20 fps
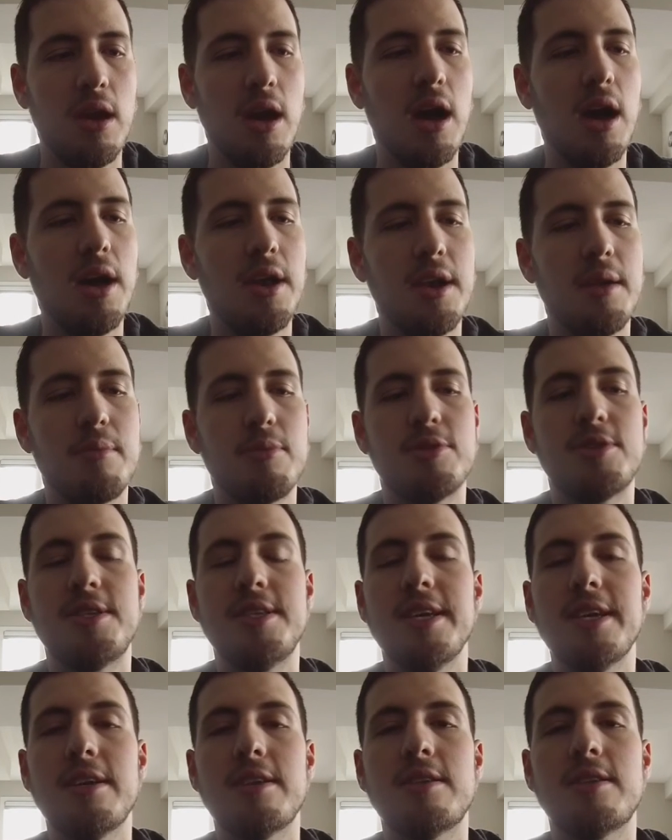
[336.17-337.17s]
Number
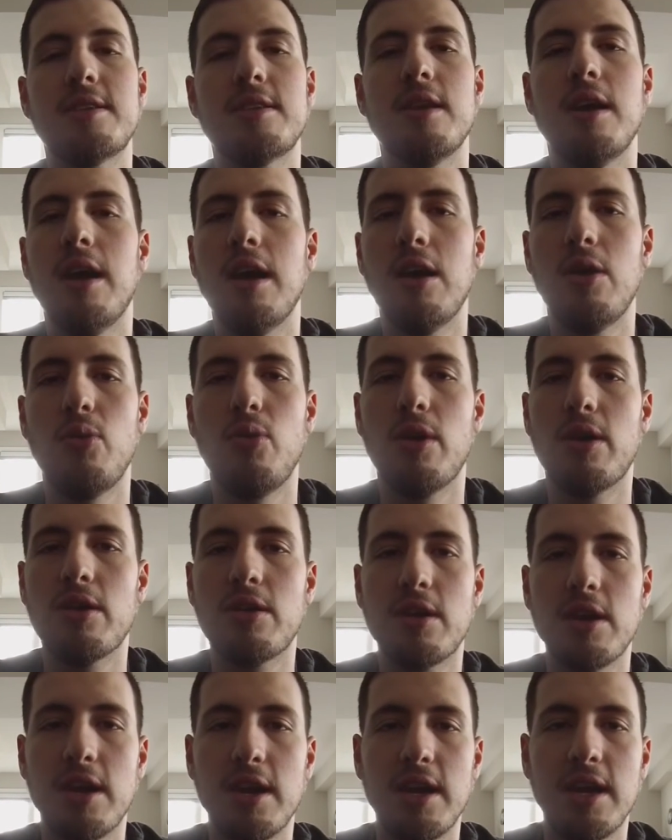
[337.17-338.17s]
6, where
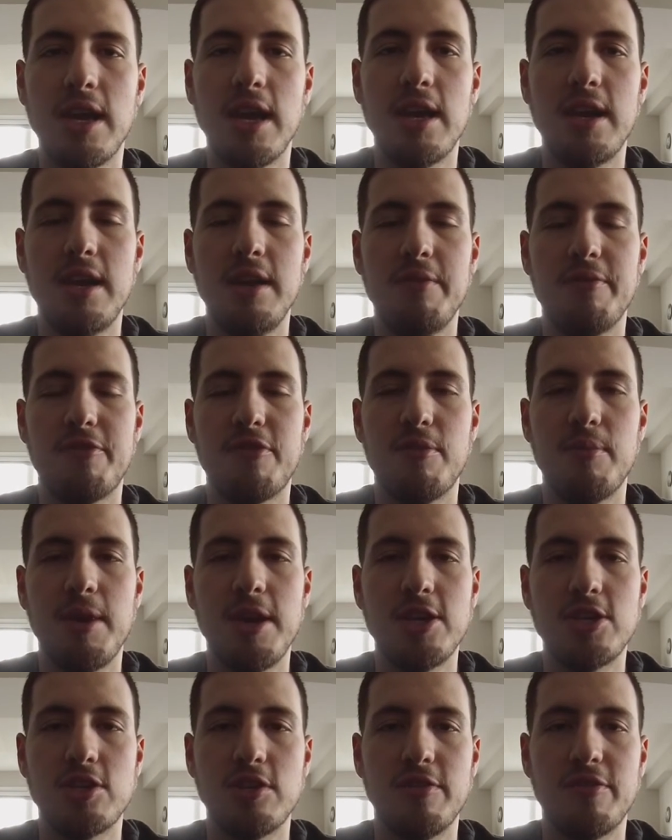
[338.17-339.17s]
can I get
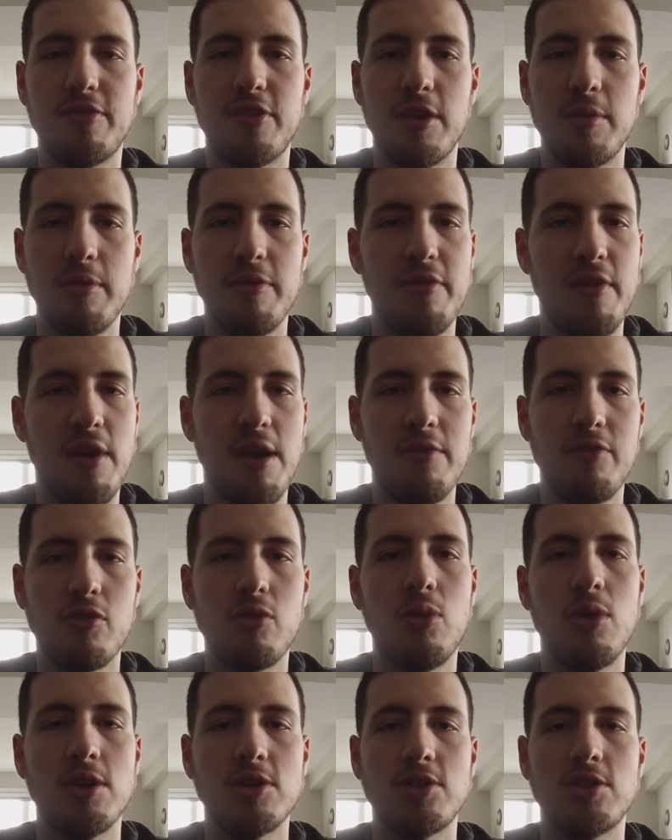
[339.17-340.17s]
information from if I have a
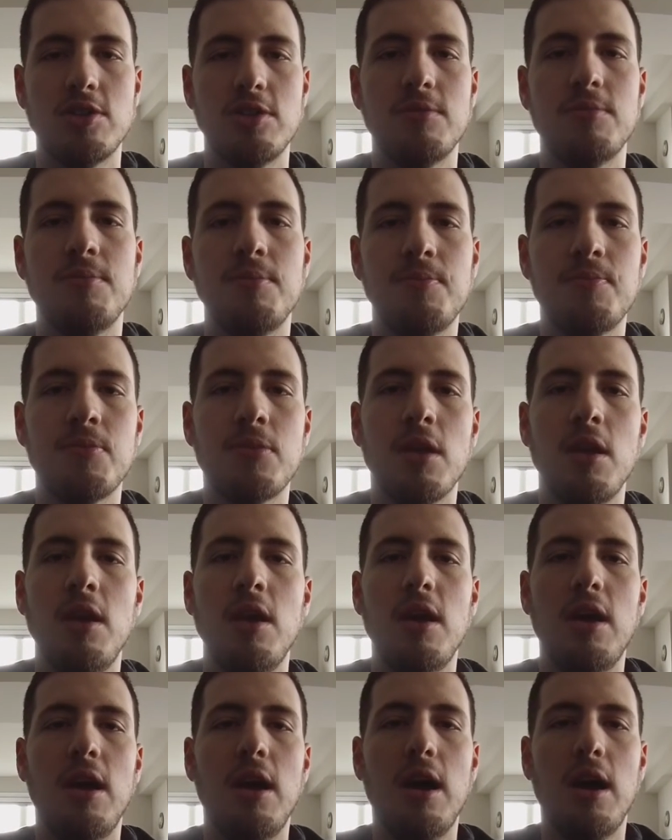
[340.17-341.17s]
question?
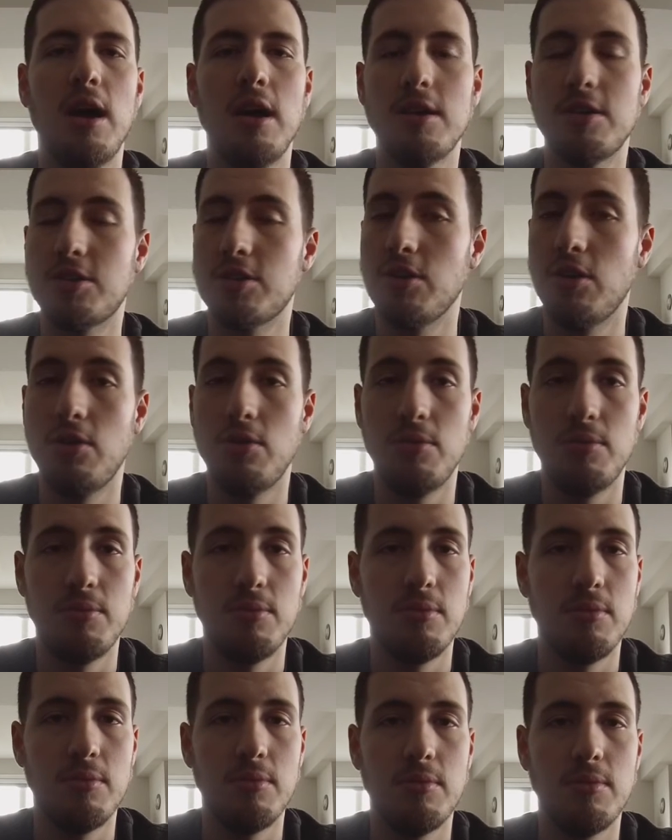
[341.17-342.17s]
So
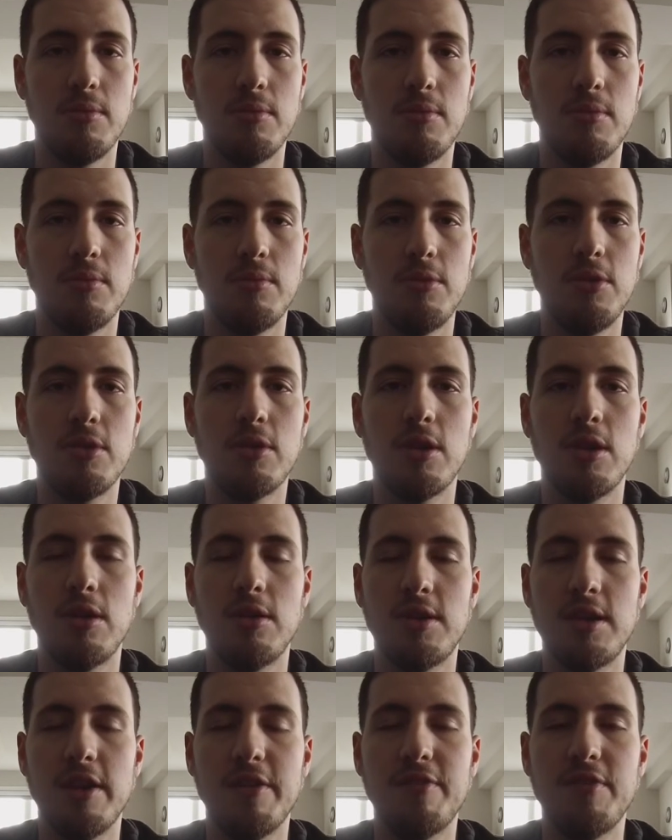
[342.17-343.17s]
you
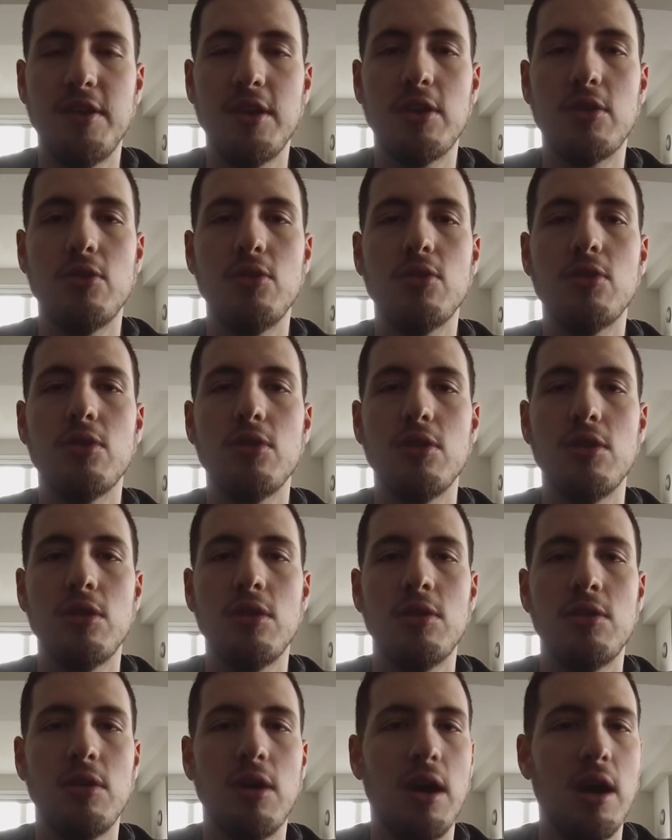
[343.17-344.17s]
can definitely
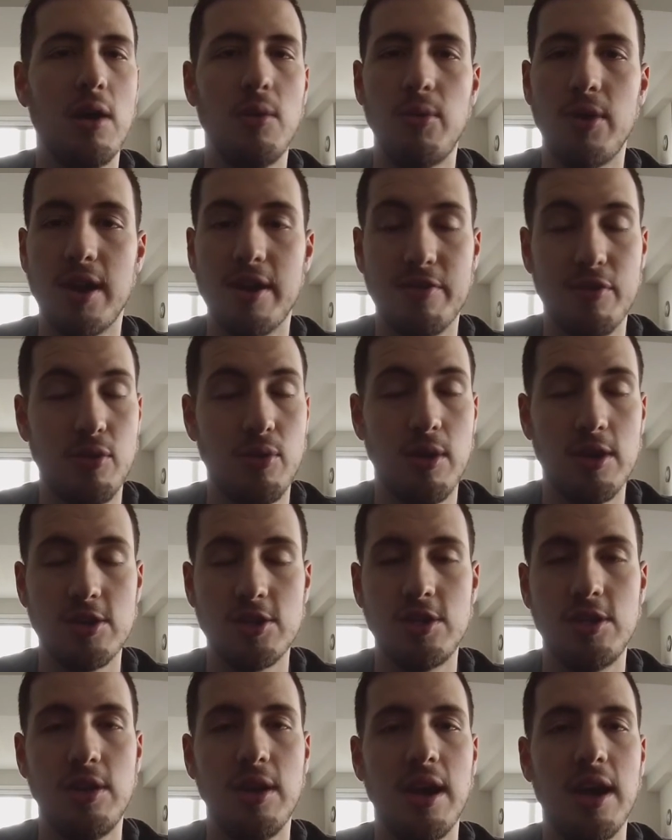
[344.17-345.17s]
Google whatever
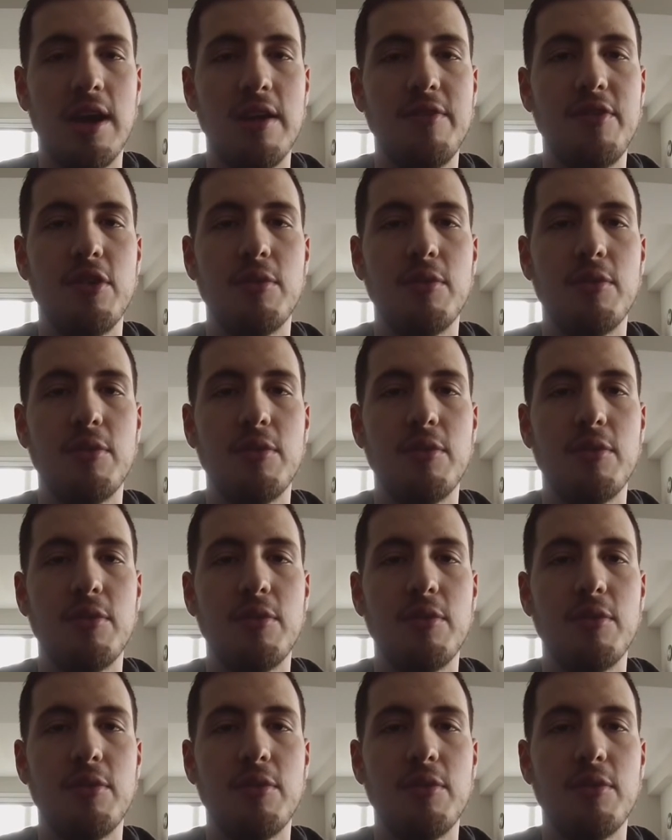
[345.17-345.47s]
question you have.